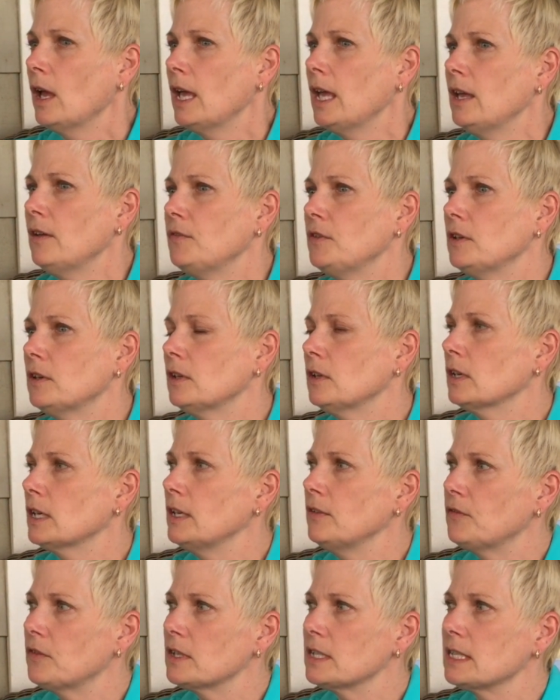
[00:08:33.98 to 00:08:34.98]
If you're
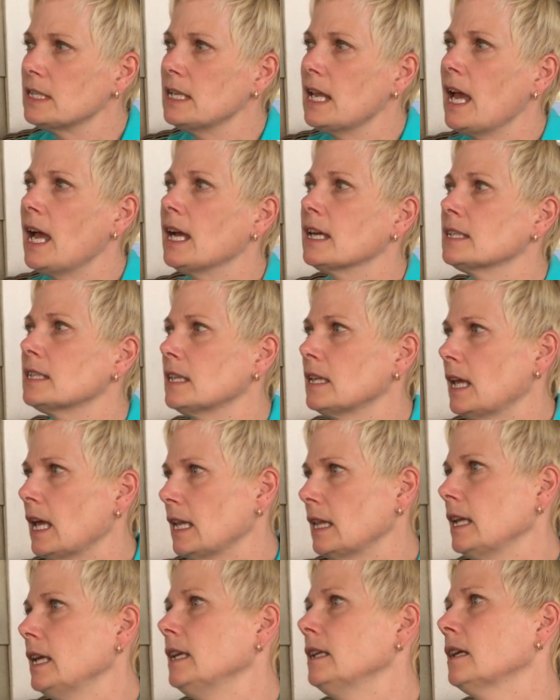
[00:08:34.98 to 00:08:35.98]
looking for snacks and that
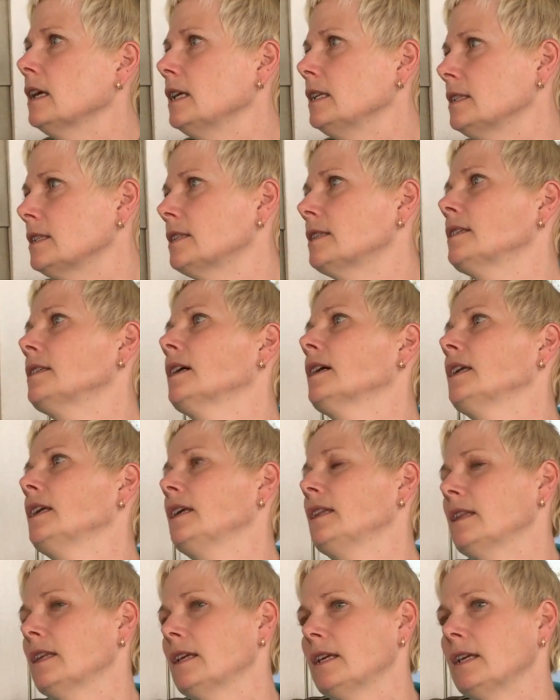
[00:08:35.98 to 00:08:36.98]
late night study
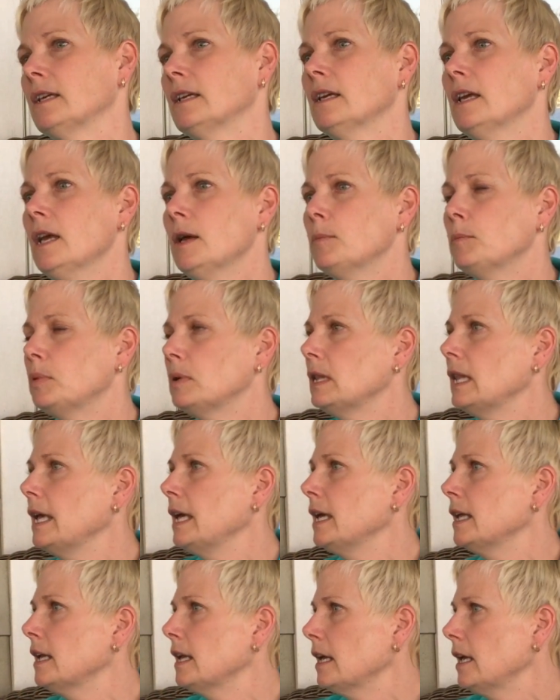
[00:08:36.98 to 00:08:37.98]
thing,
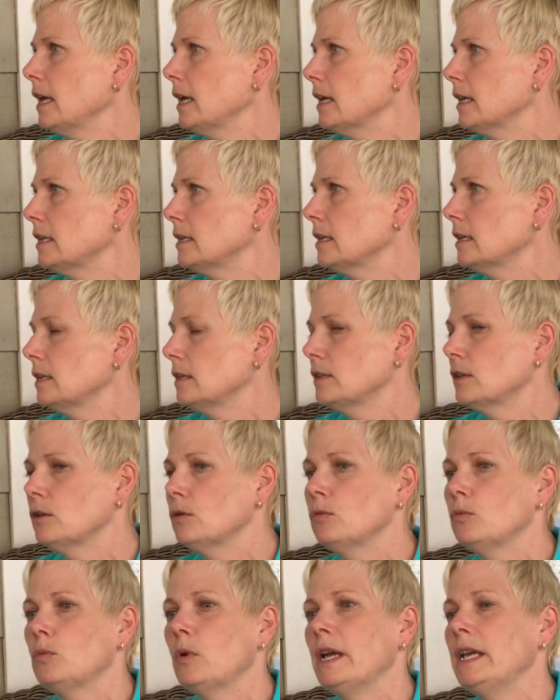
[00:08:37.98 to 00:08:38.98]
plan ahead.
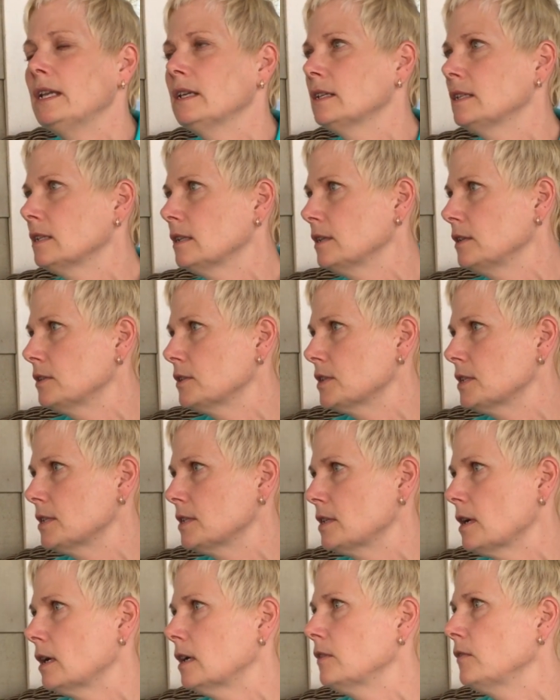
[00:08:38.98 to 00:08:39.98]
Don't wait until you're
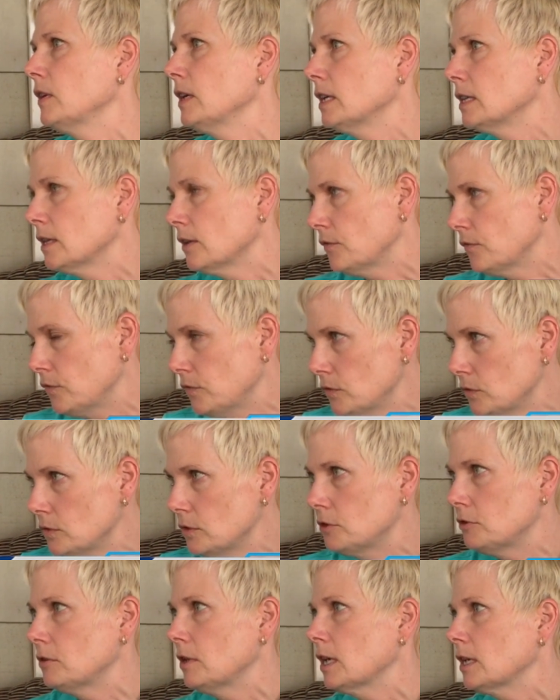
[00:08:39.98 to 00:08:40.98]
starving and the food
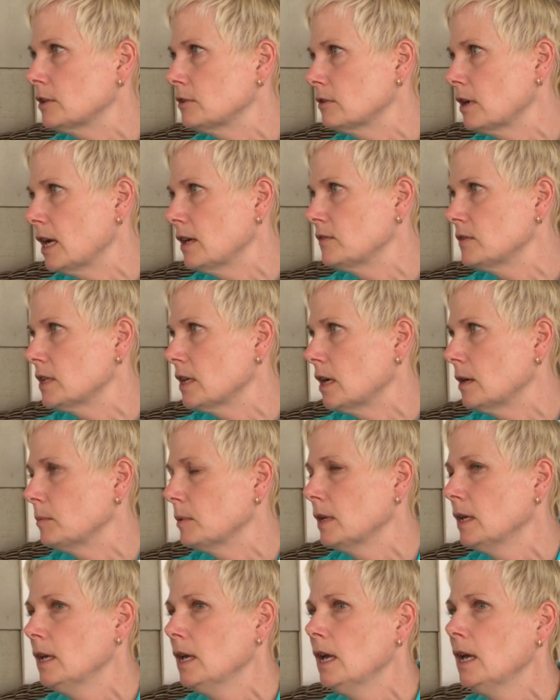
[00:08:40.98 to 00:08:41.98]
truck drives up.
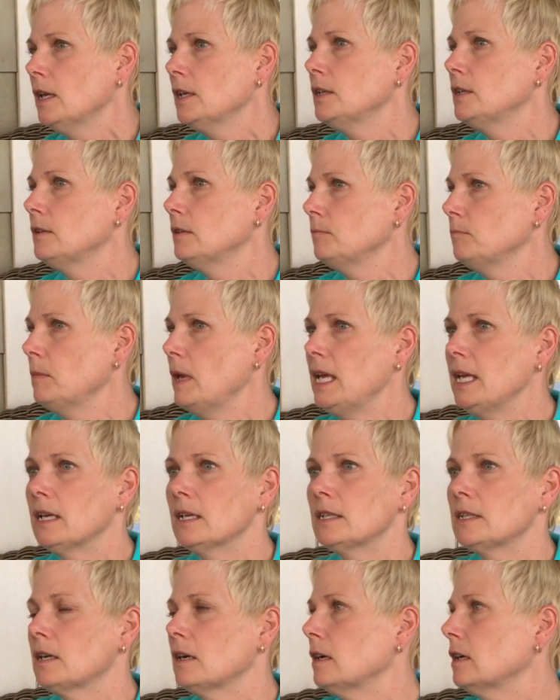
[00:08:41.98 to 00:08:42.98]
Make a
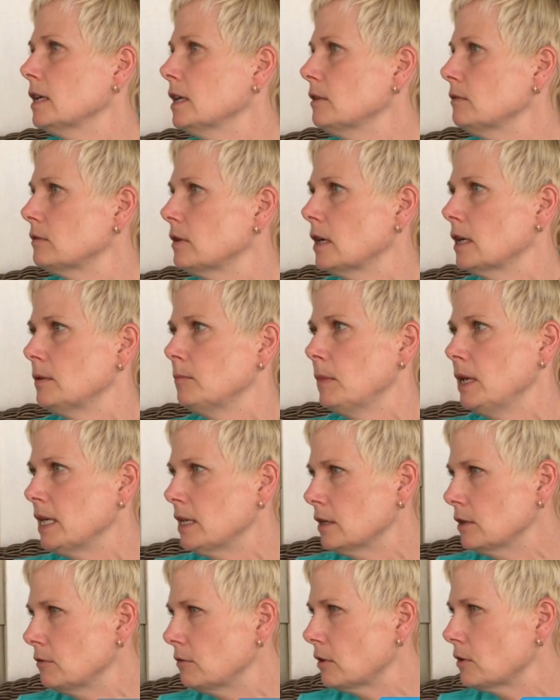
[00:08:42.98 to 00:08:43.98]
Target run, make
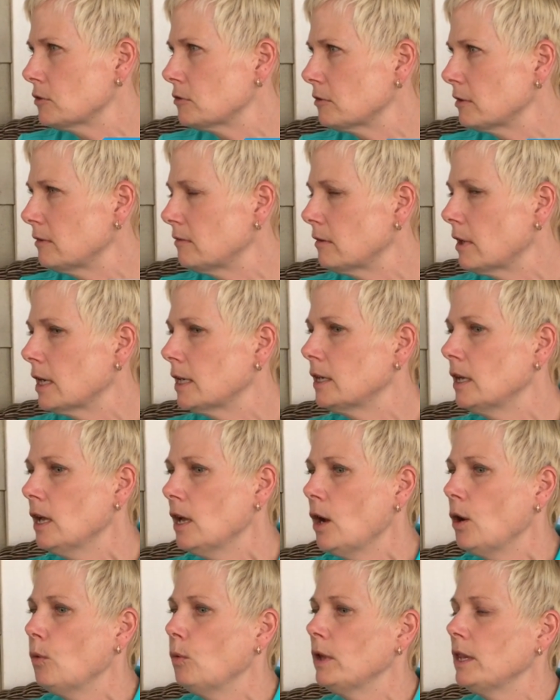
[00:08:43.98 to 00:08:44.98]
a grocery run
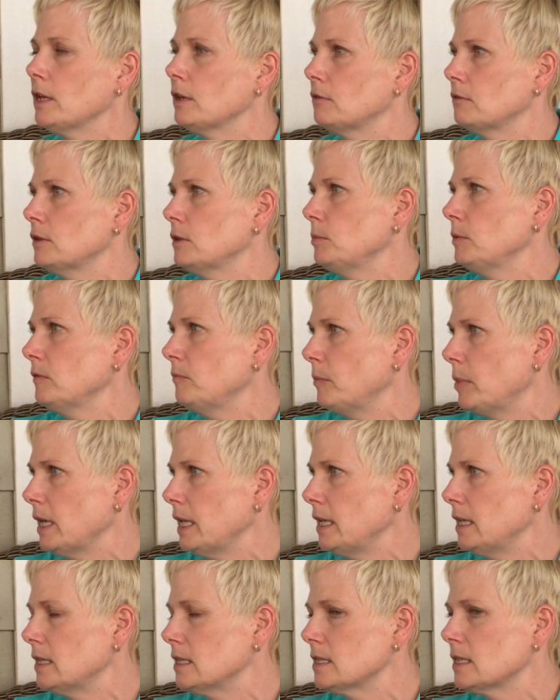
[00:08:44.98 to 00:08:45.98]
with a group of
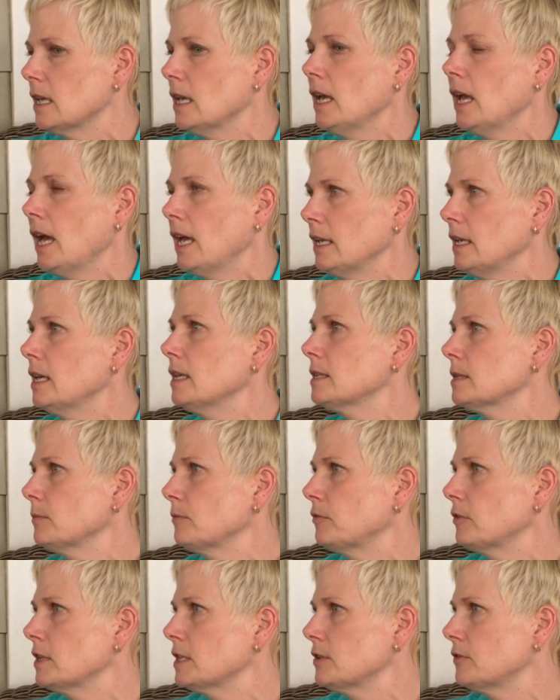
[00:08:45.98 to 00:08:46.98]
buddies and get some
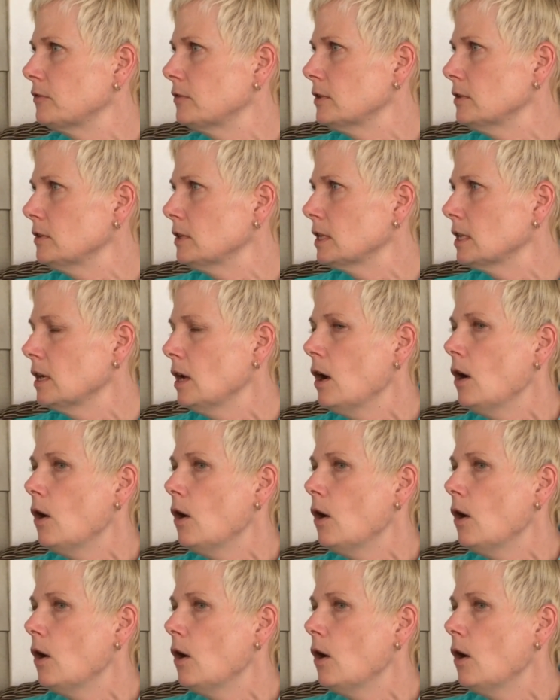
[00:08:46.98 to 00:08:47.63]
fresh fruit.